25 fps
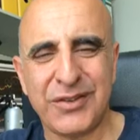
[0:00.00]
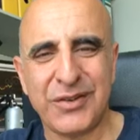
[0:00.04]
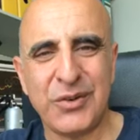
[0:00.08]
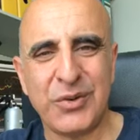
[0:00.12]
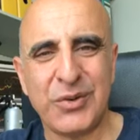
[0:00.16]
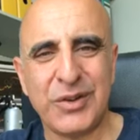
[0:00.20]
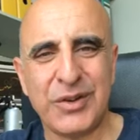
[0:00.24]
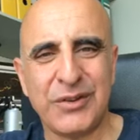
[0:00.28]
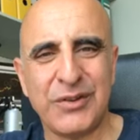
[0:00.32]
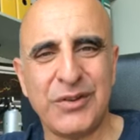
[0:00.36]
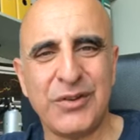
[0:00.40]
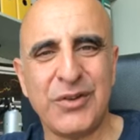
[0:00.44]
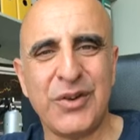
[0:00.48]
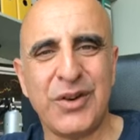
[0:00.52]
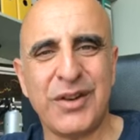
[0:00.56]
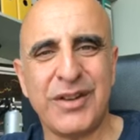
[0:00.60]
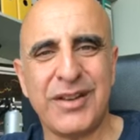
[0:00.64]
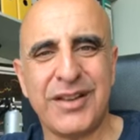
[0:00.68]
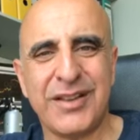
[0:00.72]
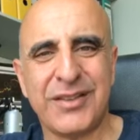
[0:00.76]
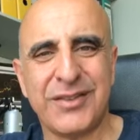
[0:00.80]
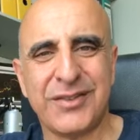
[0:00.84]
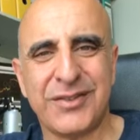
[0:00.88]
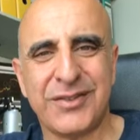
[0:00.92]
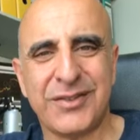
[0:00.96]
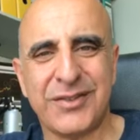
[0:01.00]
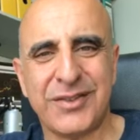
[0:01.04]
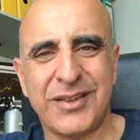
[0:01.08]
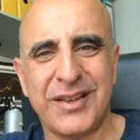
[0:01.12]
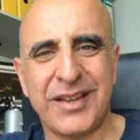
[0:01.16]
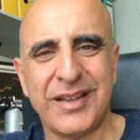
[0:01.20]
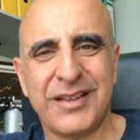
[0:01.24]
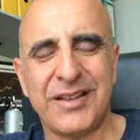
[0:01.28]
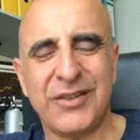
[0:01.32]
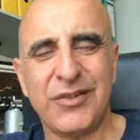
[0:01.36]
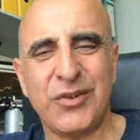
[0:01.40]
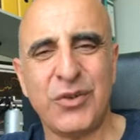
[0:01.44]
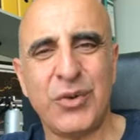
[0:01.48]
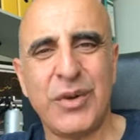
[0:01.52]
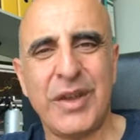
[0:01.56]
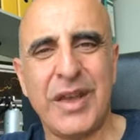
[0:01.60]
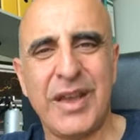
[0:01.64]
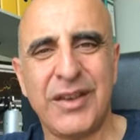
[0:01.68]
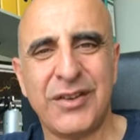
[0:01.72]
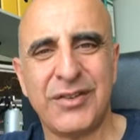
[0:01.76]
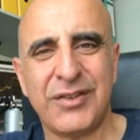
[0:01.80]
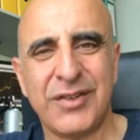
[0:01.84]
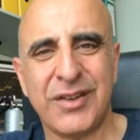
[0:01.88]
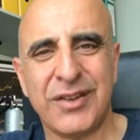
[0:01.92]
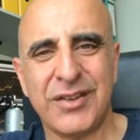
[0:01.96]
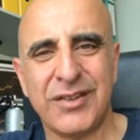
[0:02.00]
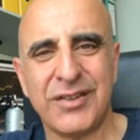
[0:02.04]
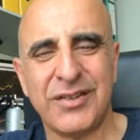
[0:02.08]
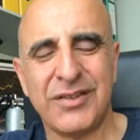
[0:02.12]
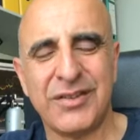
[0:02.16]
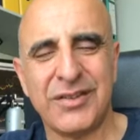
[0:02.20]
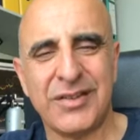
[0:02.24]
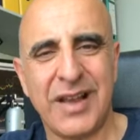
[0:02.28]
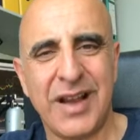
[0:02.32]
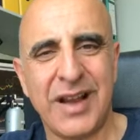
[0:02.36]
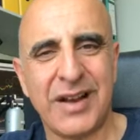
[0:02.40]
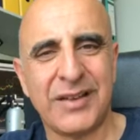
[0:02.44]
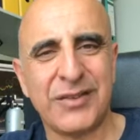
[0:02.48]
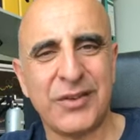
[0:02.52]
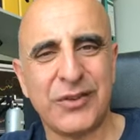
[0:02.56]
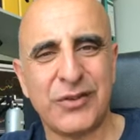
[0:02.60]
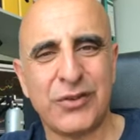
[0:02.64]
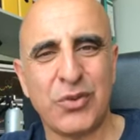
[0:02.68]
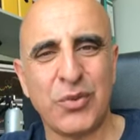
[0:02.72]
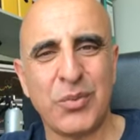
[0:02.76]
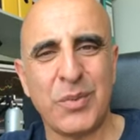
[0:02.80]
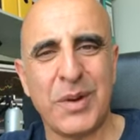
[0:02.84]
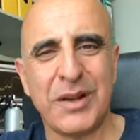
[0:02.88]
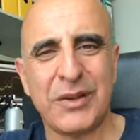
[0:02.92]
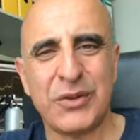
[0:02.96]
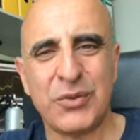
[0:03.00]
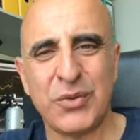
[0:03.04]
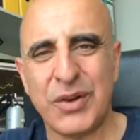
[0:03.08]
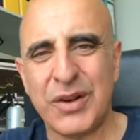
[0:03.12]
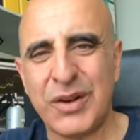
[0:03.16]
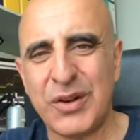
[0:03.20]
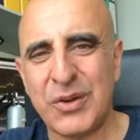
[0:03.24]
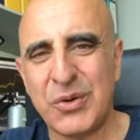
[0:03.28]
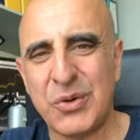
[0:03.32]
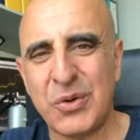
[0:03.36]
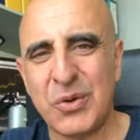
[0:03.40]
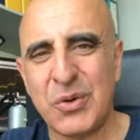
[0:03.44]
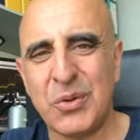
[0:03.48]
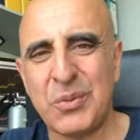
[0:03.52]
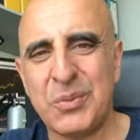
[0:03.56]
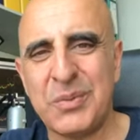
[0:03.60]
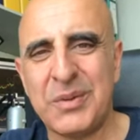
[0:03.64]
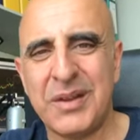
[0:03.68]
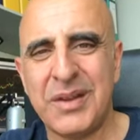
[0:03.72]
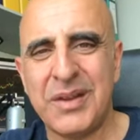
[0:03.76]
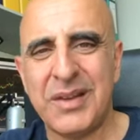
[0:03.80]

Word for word: You can join us, get education, access to my trading room,